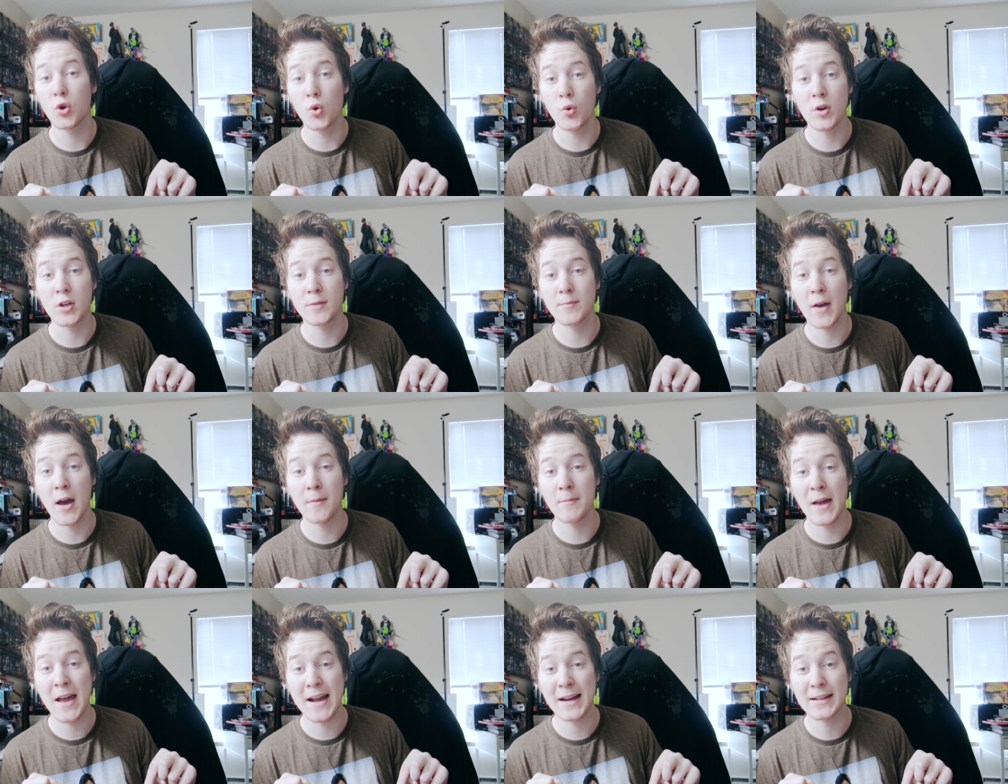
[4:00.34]
Who is
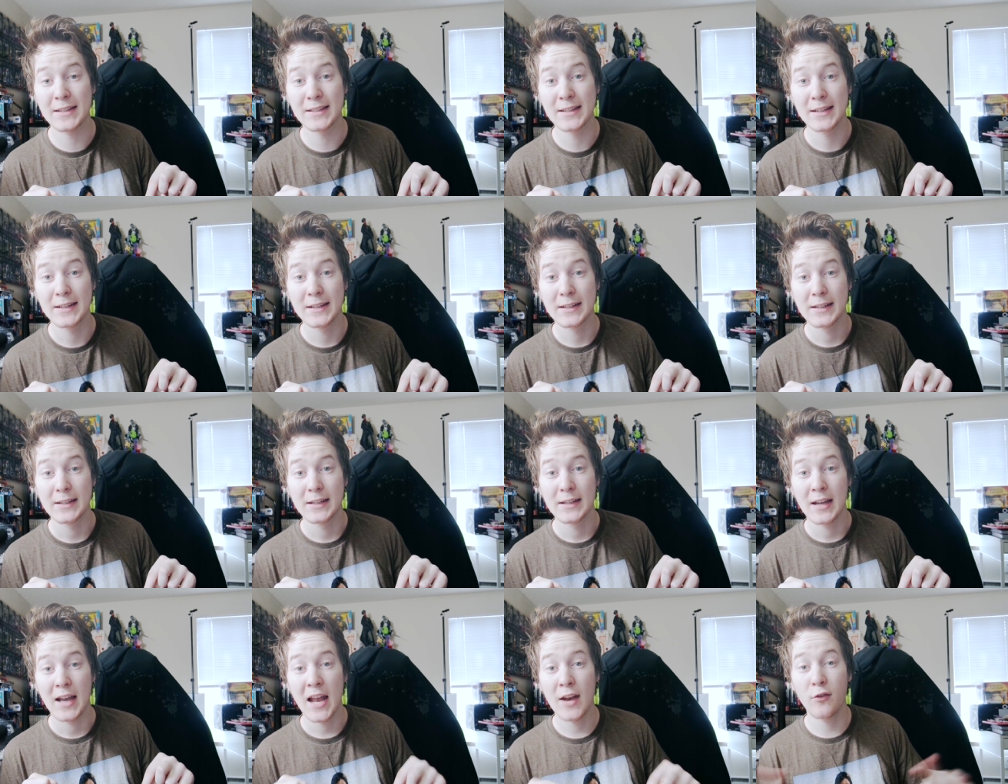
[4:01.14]
Mad Max.
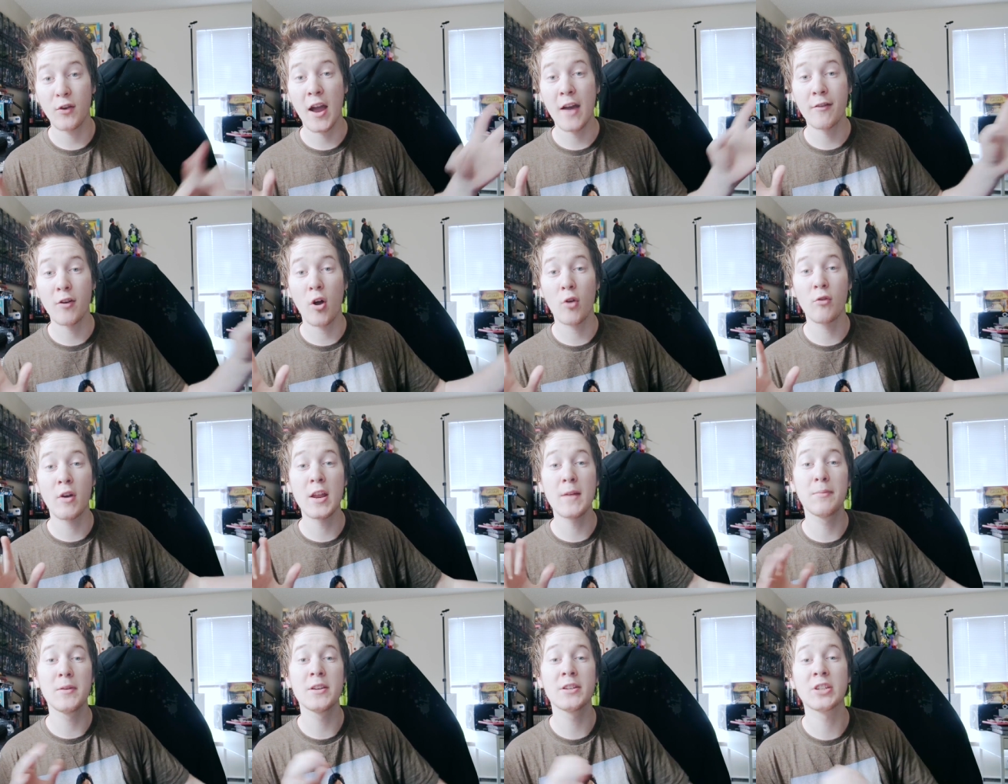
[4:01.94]
And if you haven't
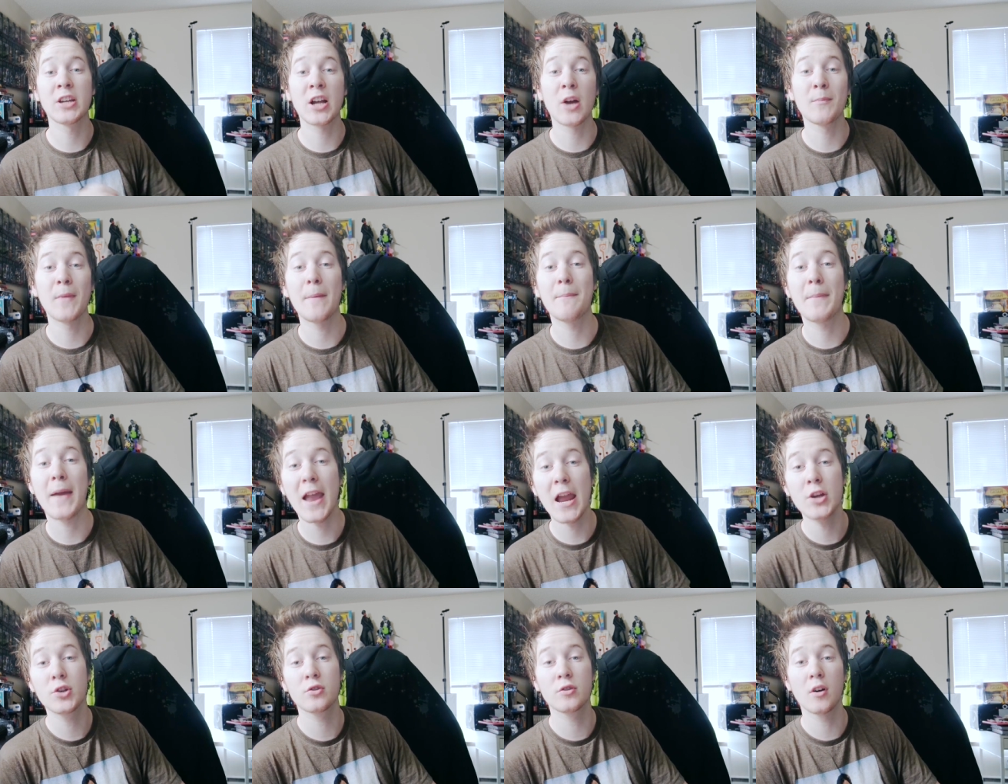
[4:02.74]
already, please check out my
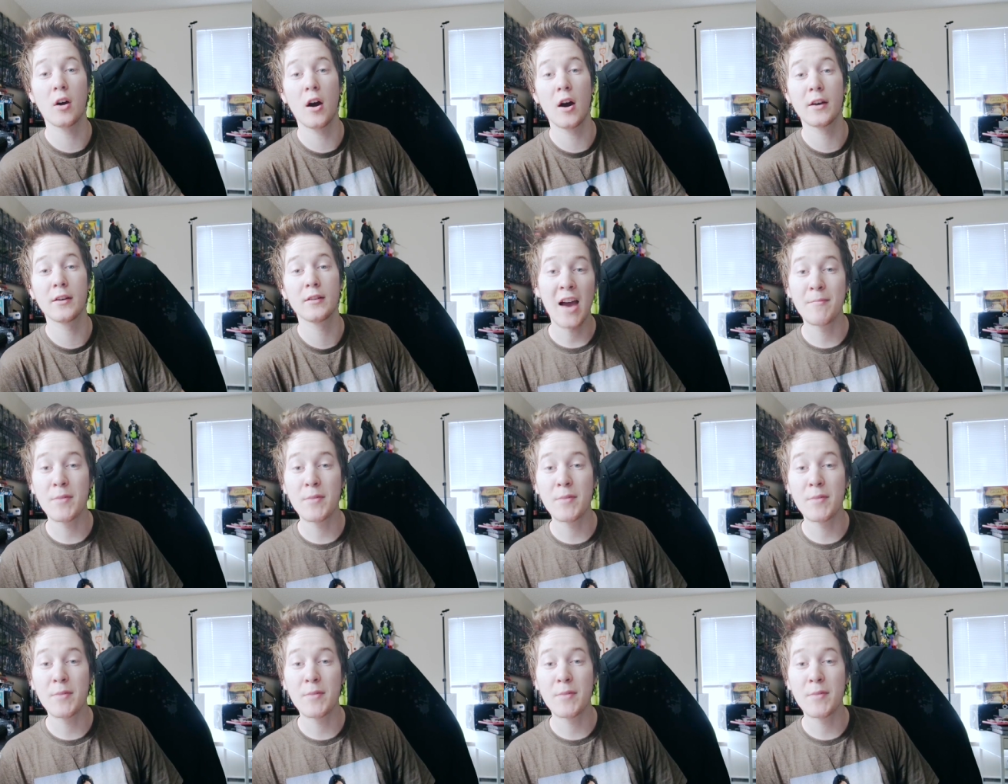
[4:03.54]
Patreon.